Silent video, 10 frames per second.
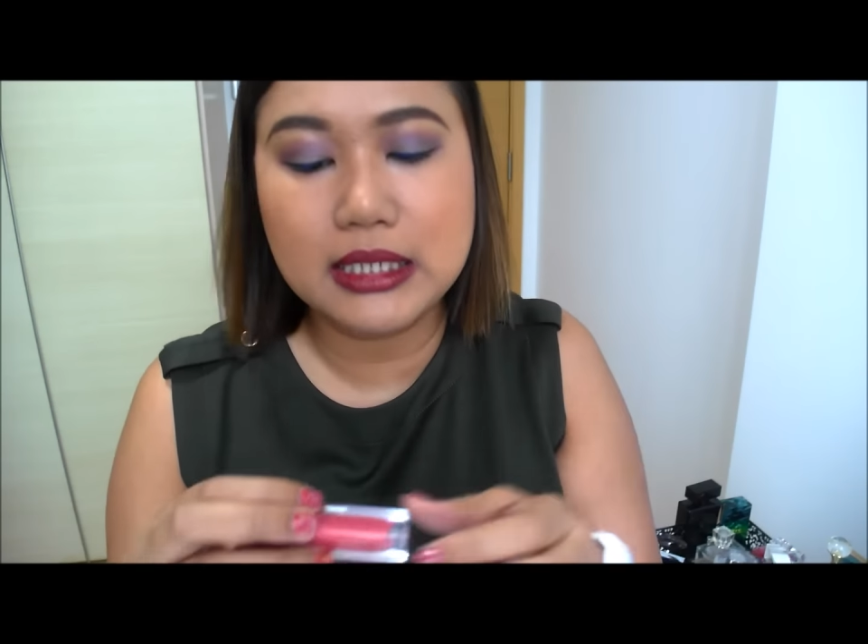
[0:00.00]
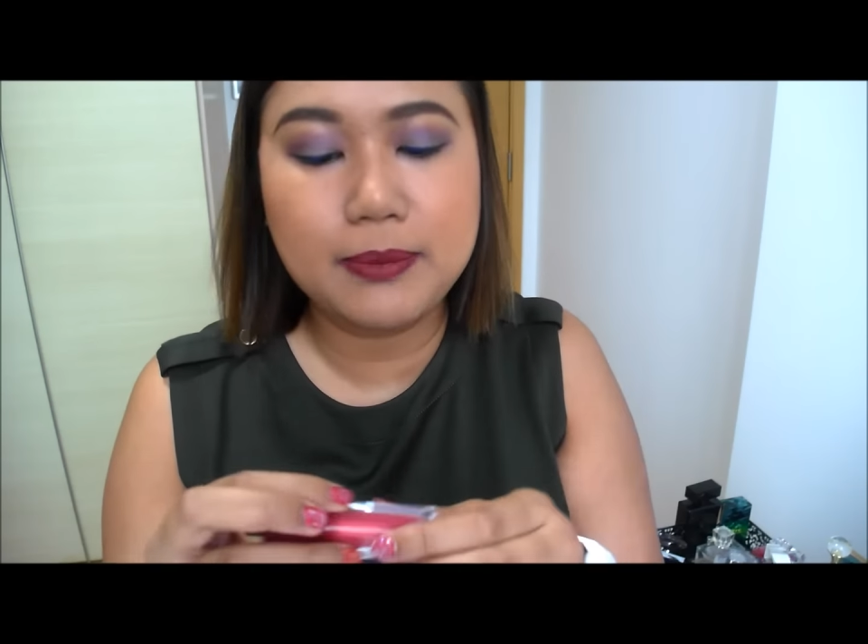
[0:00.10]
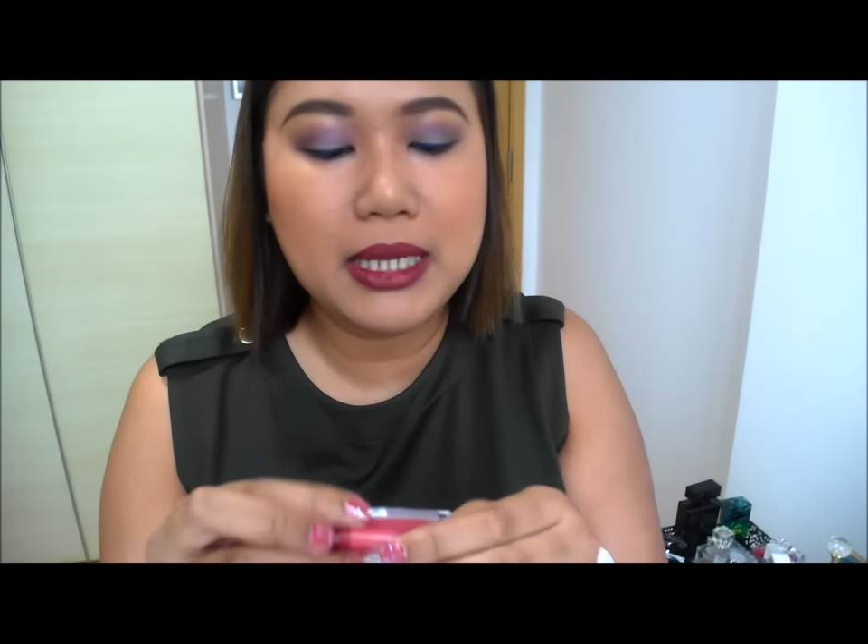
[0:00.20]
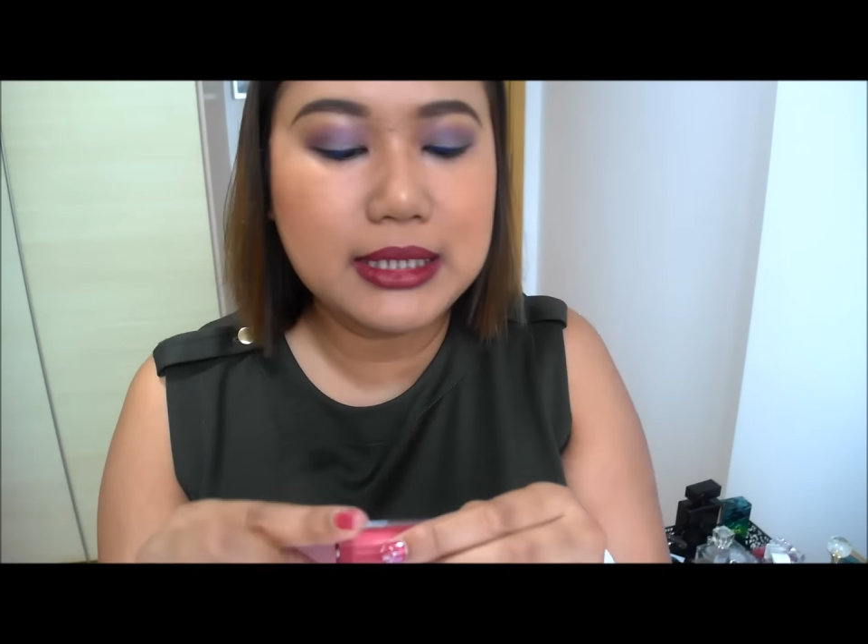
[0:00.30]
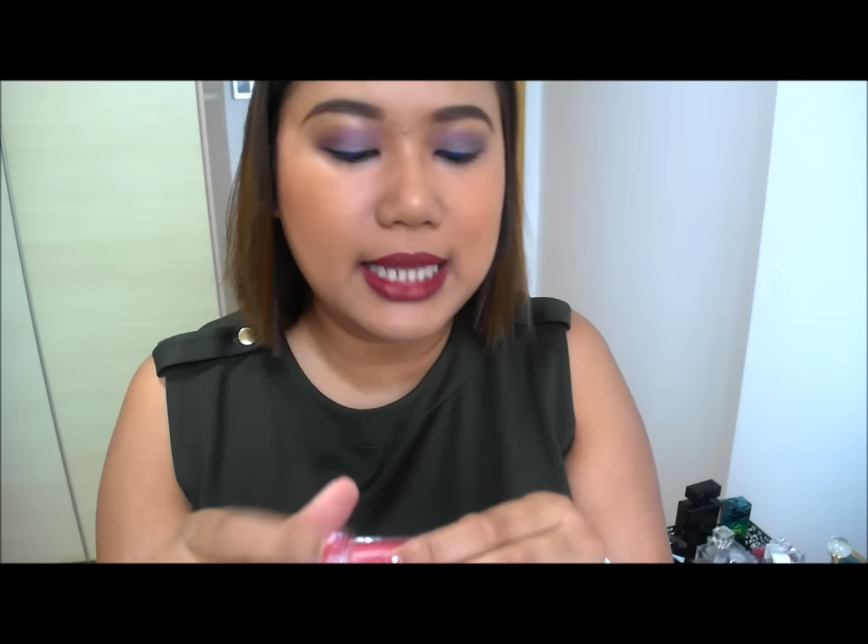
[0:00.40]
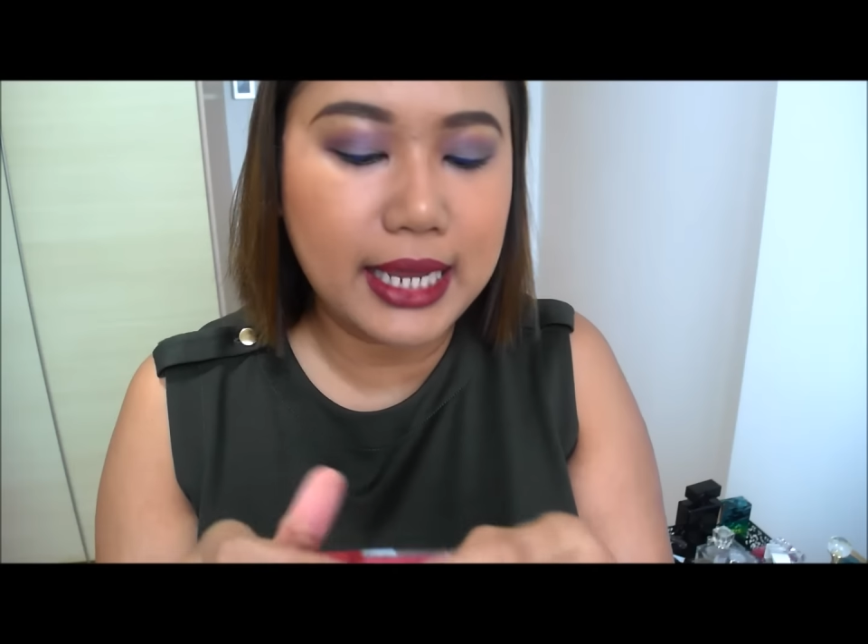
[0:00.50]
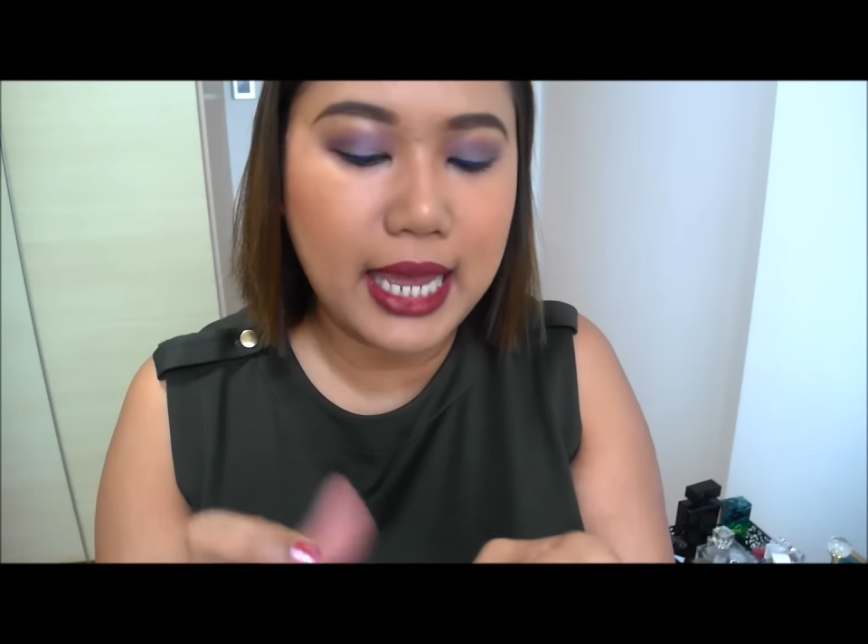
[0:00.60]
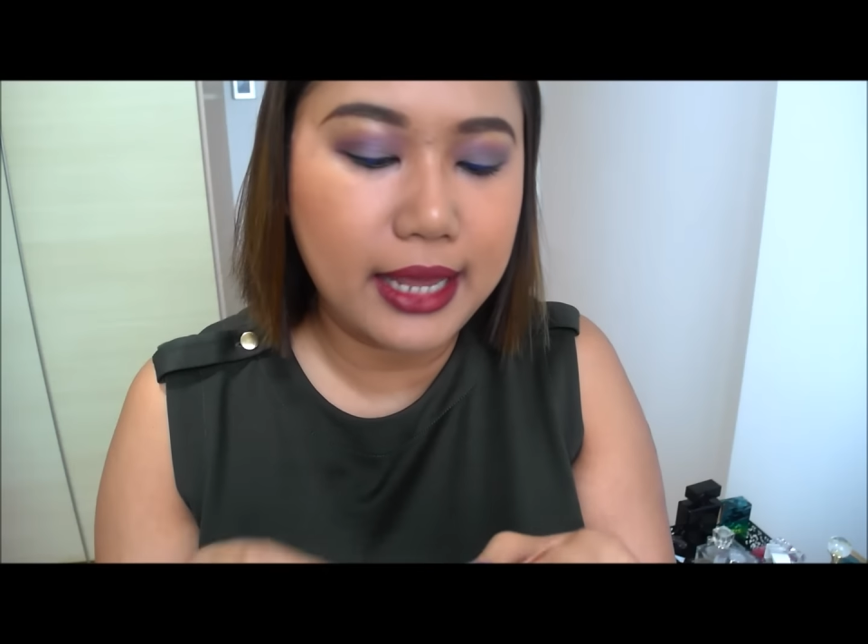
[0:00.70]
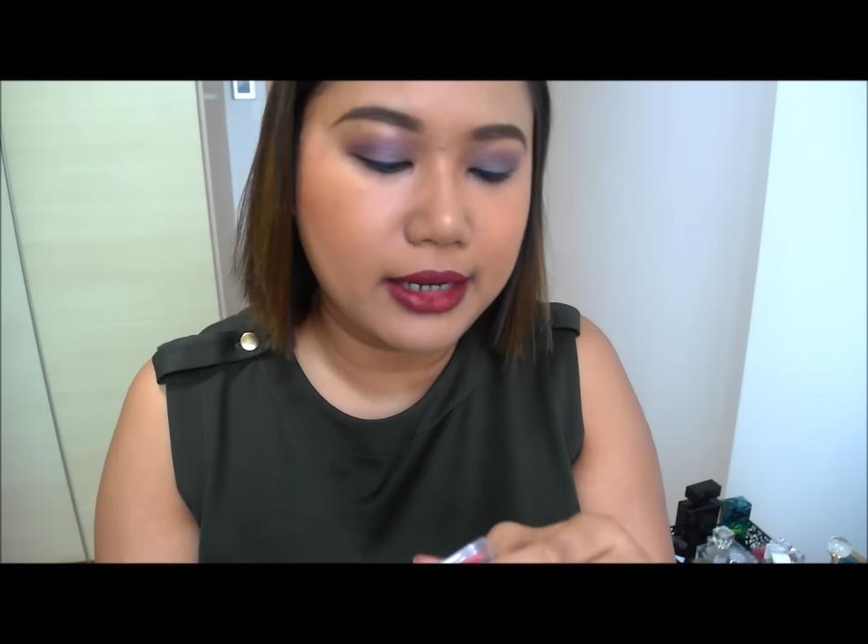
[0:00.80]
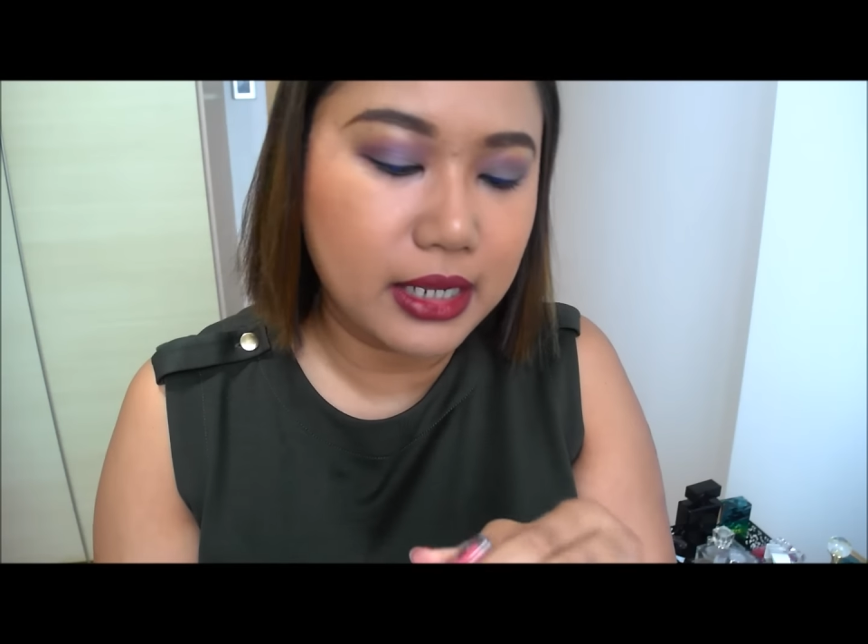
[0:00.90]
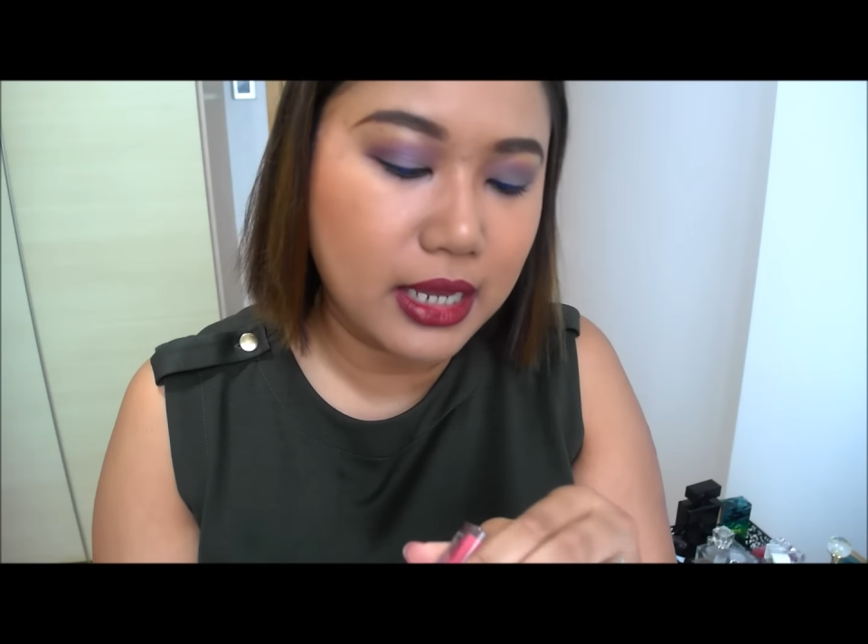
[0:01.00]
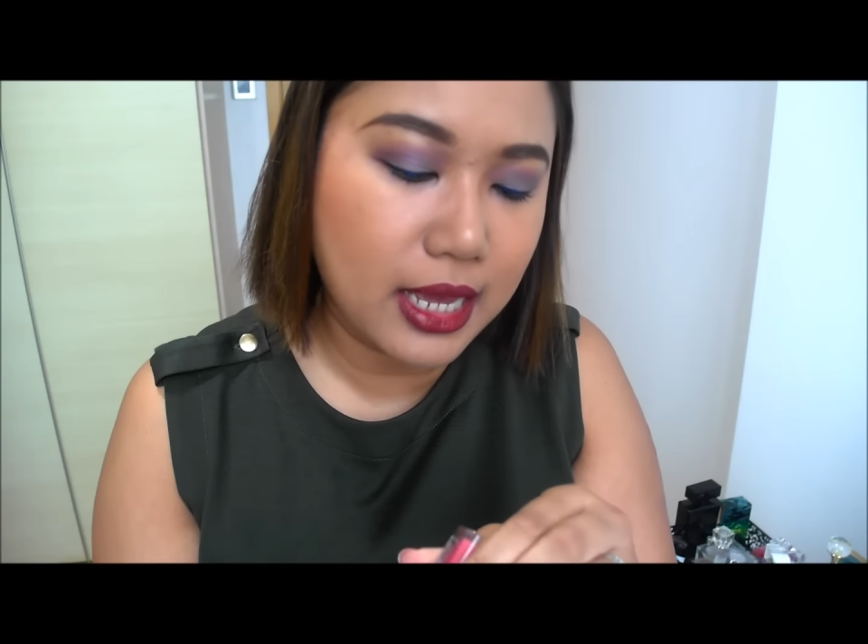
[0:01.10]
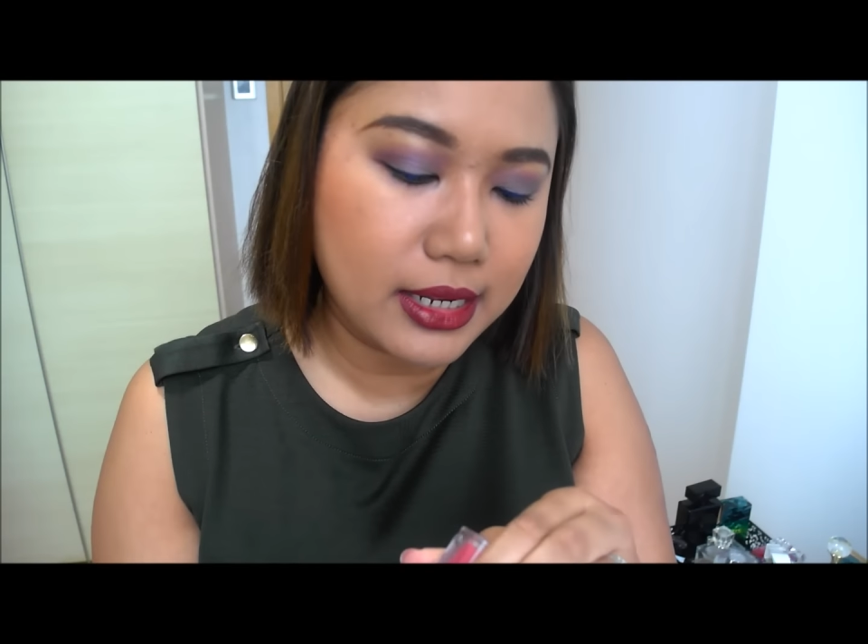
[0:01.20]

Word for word: It smells like candy,